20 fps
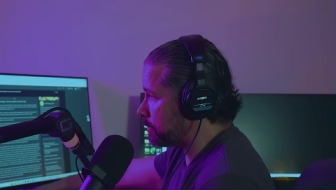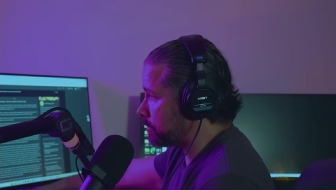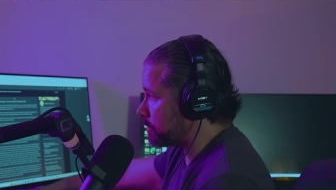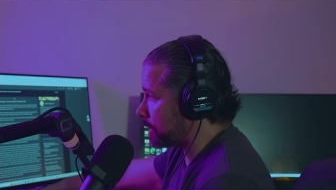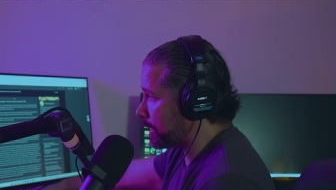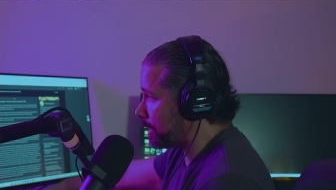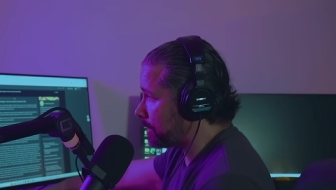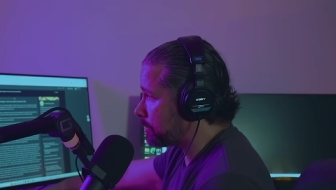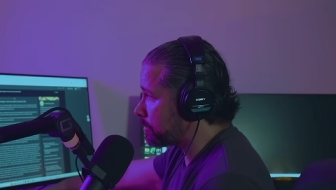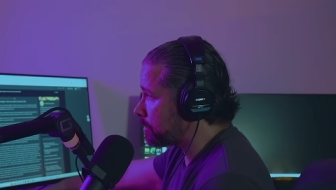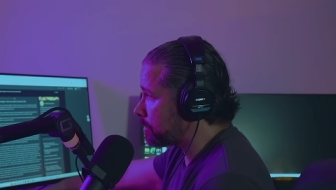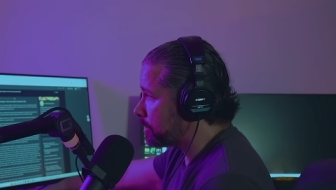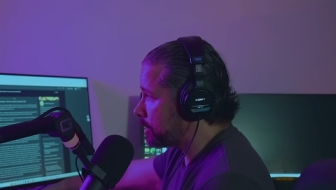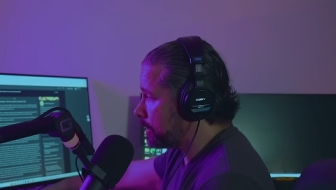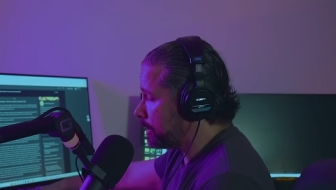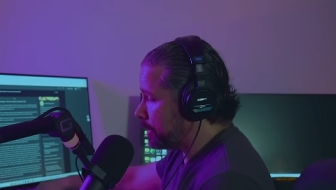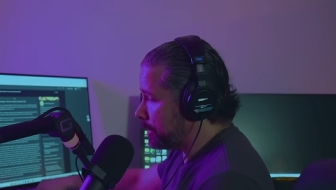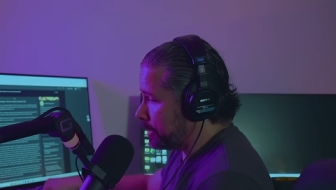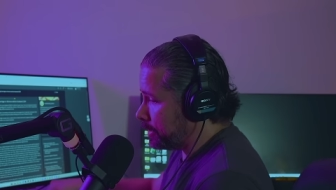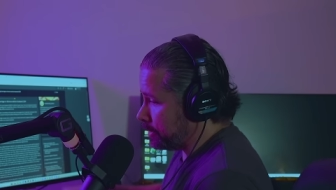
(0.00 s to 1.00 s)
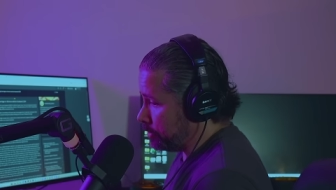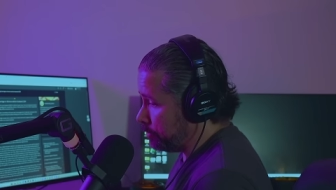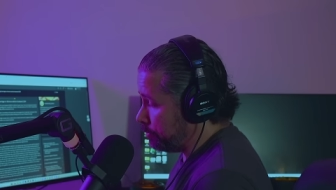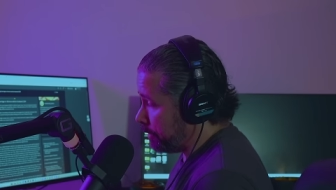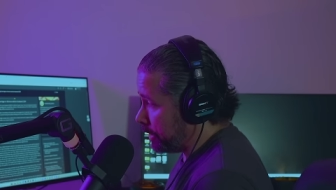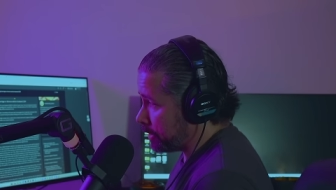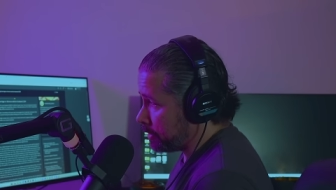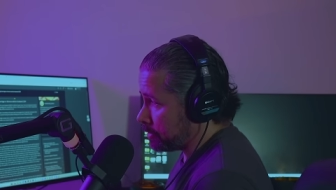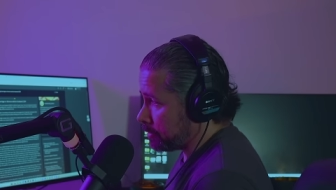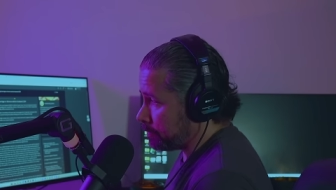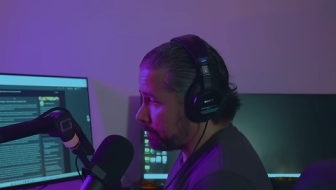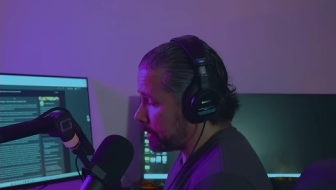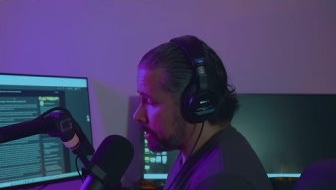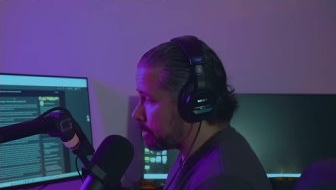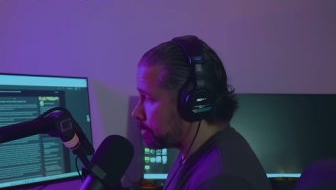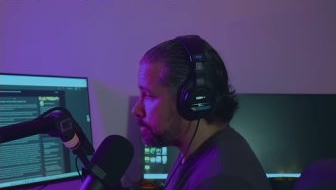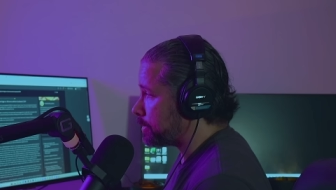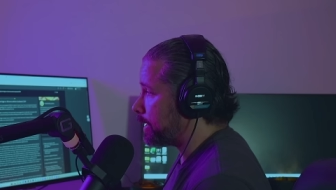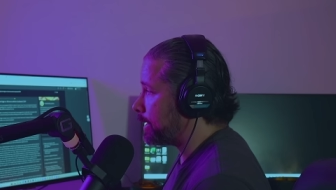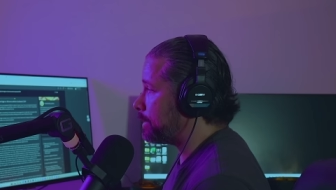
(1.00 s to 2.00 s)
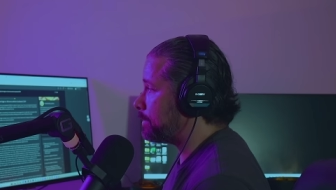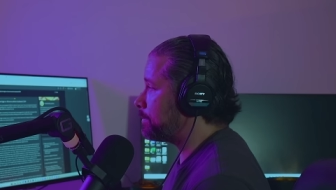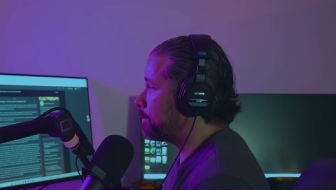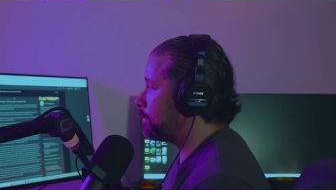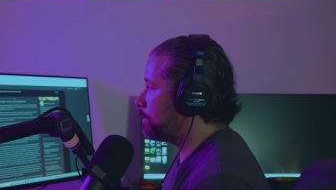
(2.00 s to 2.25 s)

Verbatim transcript: child, you better develop that